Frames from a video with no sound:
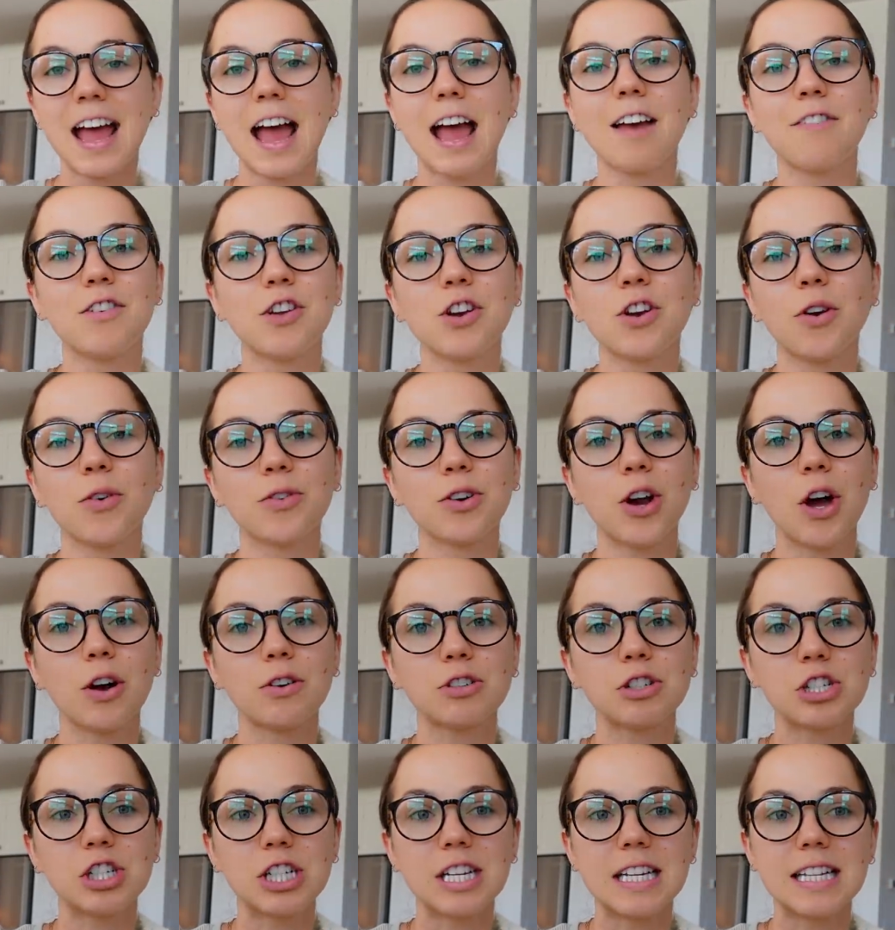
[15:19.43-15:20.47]
If you don't know,
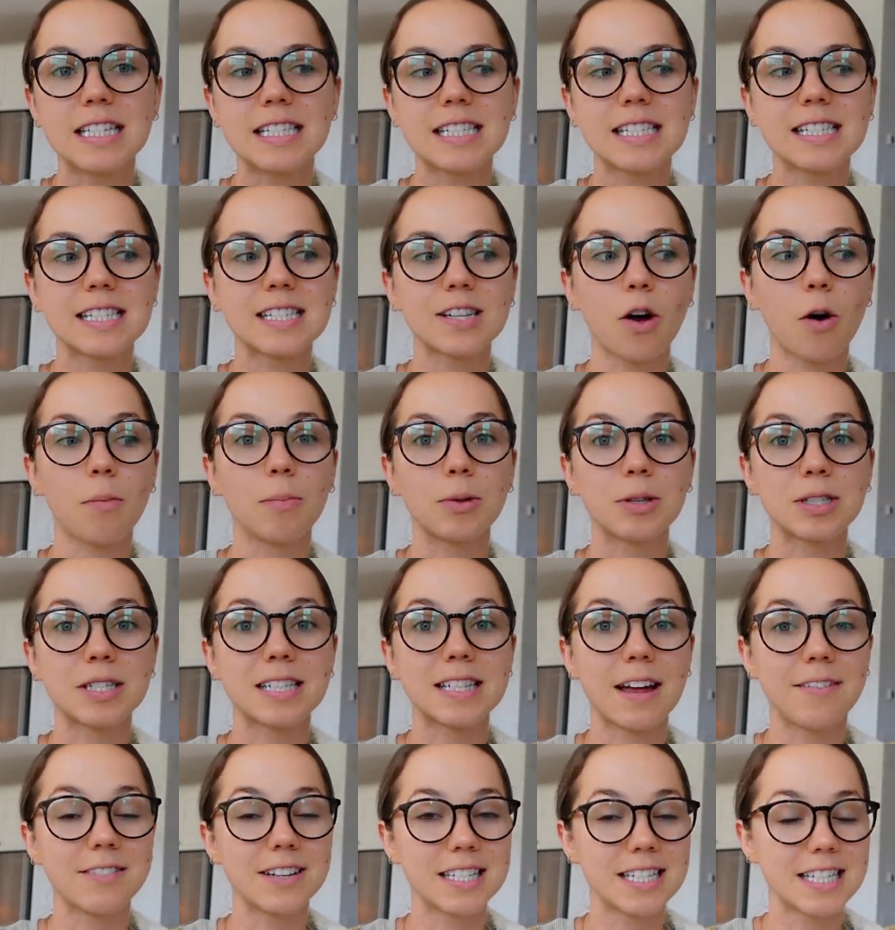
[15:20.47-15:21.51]
she's almost
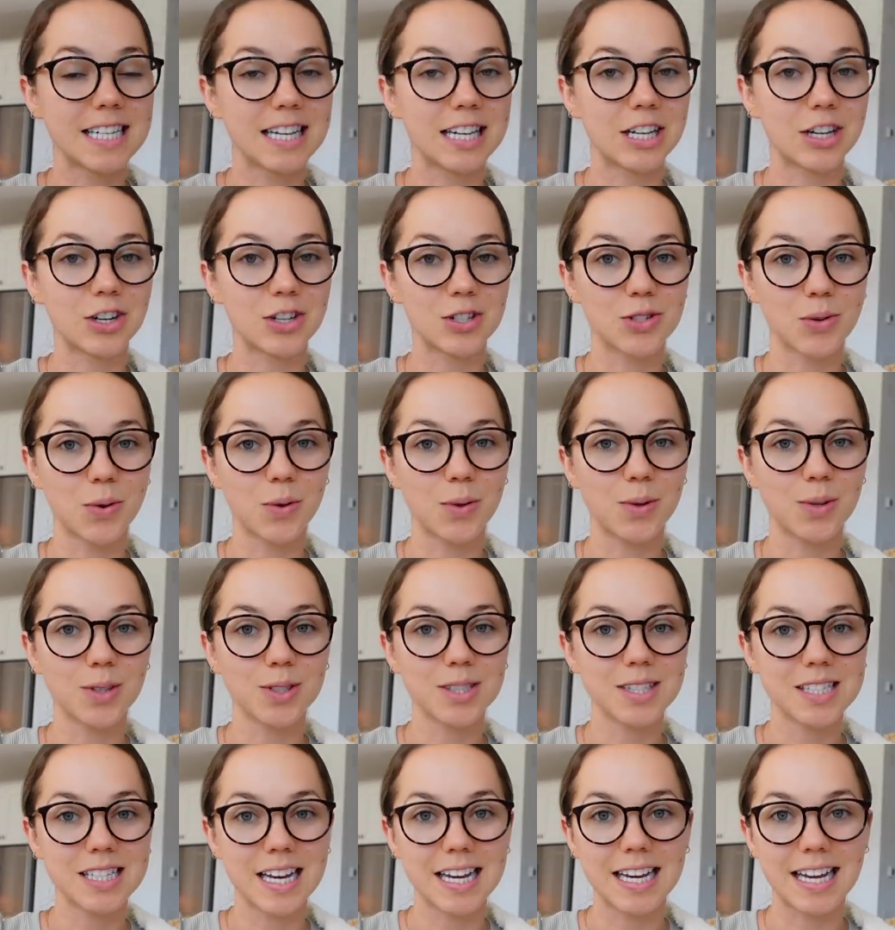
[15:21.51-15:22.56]
17 years
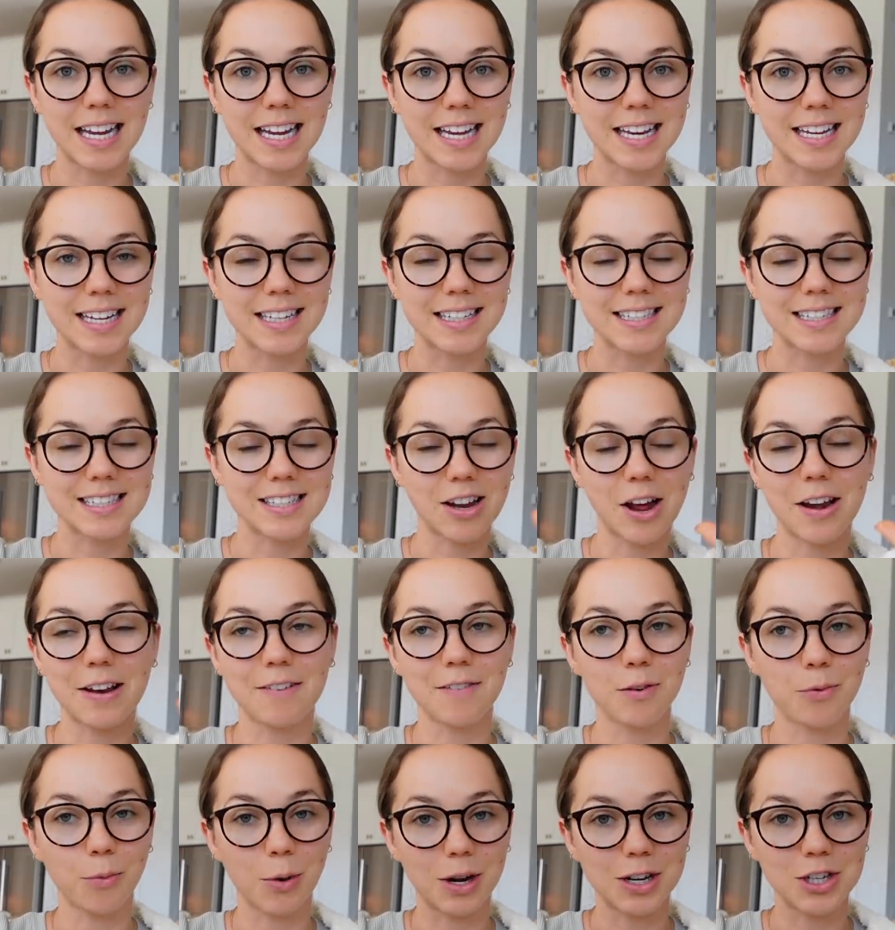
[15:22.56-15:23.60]
old and he's not
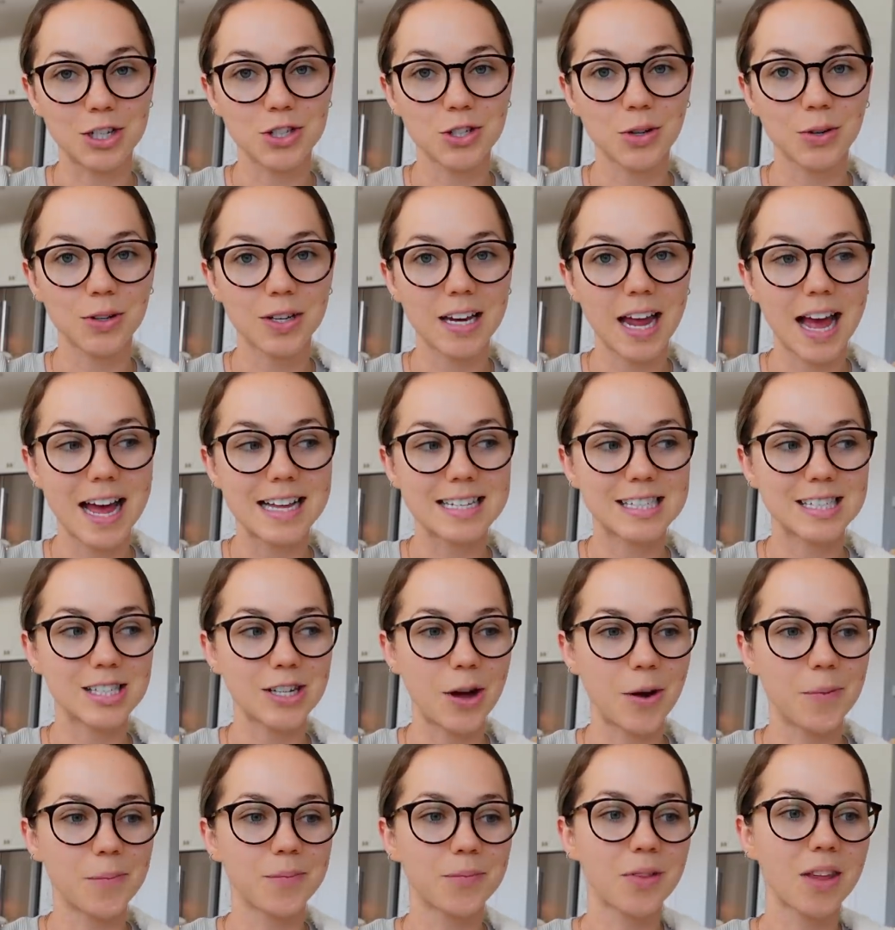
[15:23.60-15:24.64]
even one years old yet.
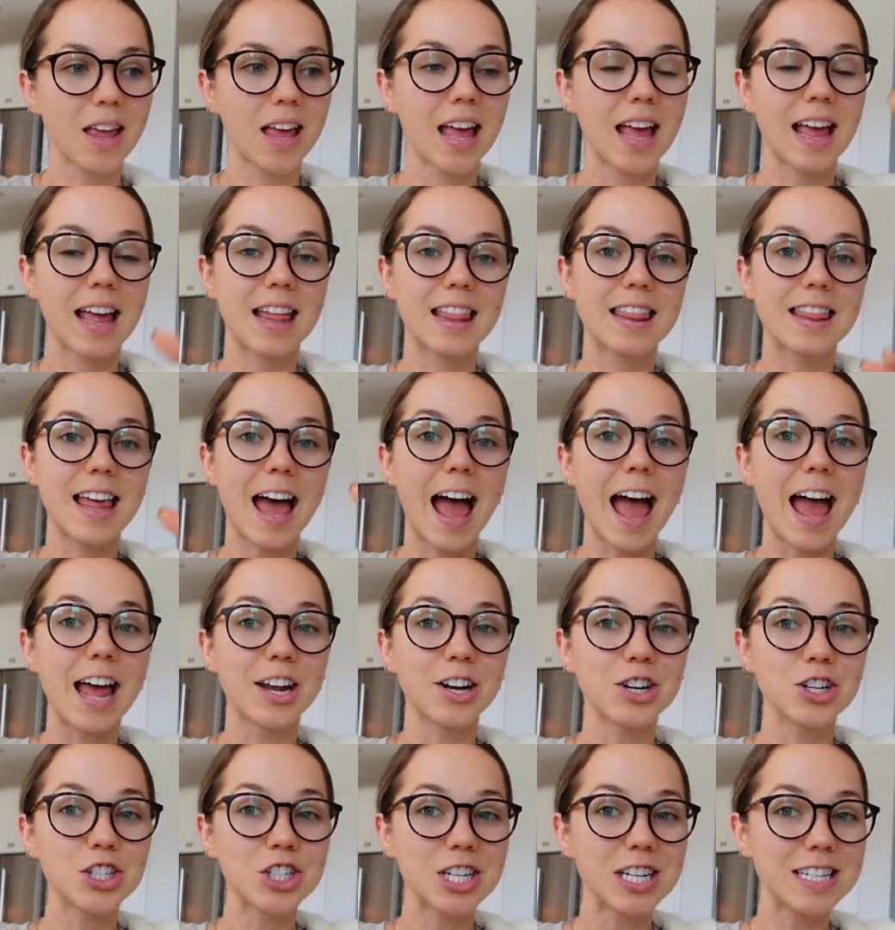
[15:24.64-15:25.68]
So the
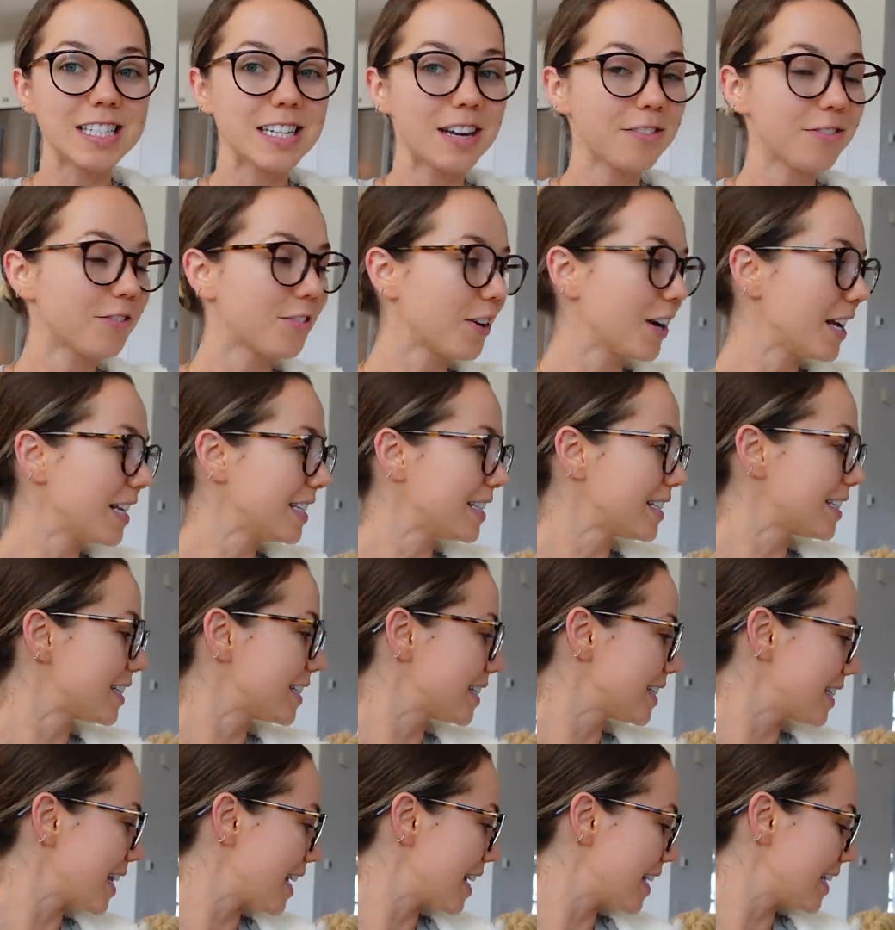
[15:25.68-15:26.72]
energy
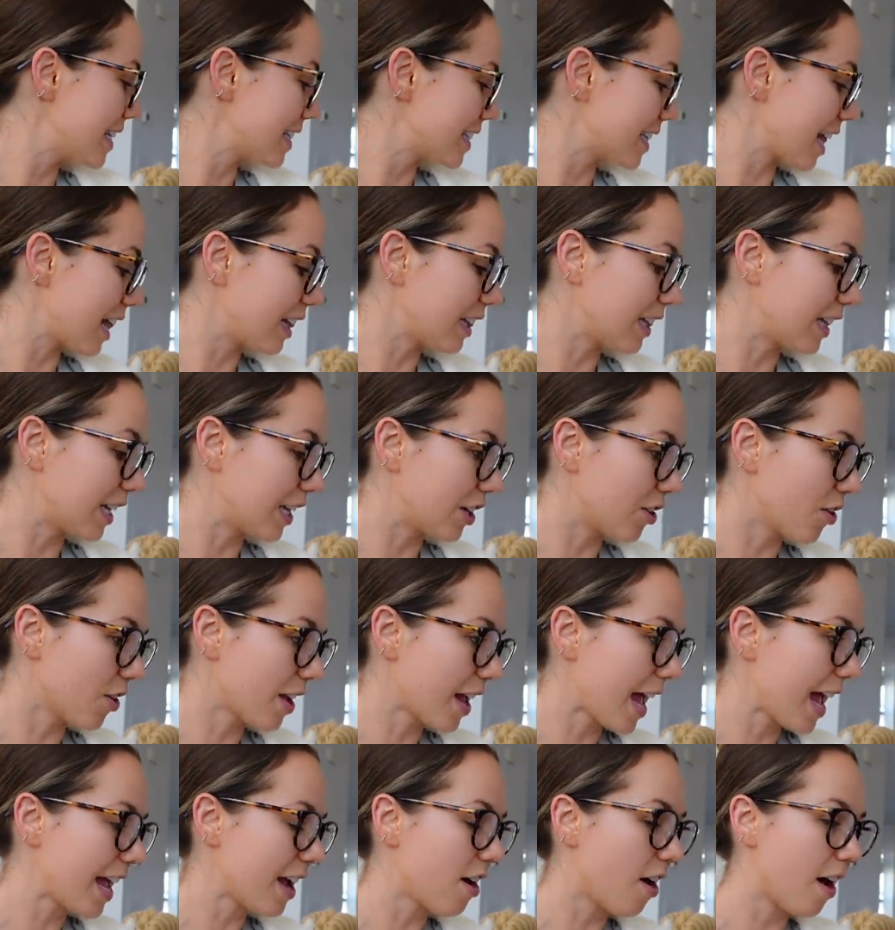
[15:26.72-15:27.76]
difference is a little
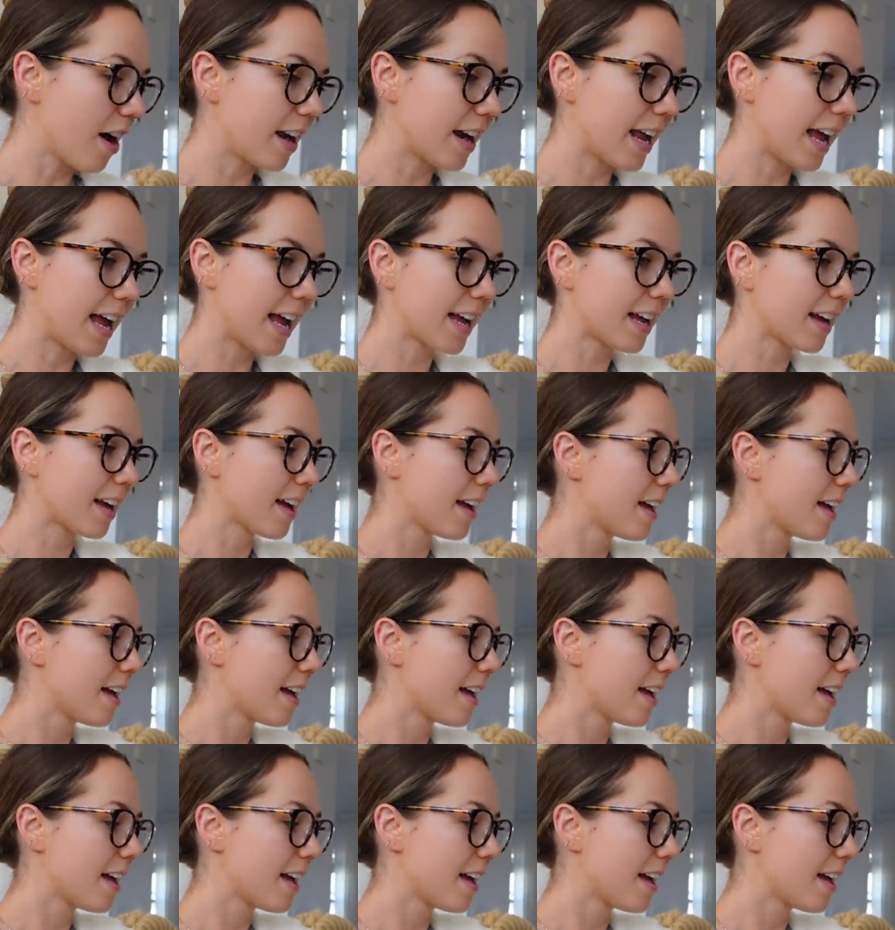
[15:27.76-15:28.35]
chaotic.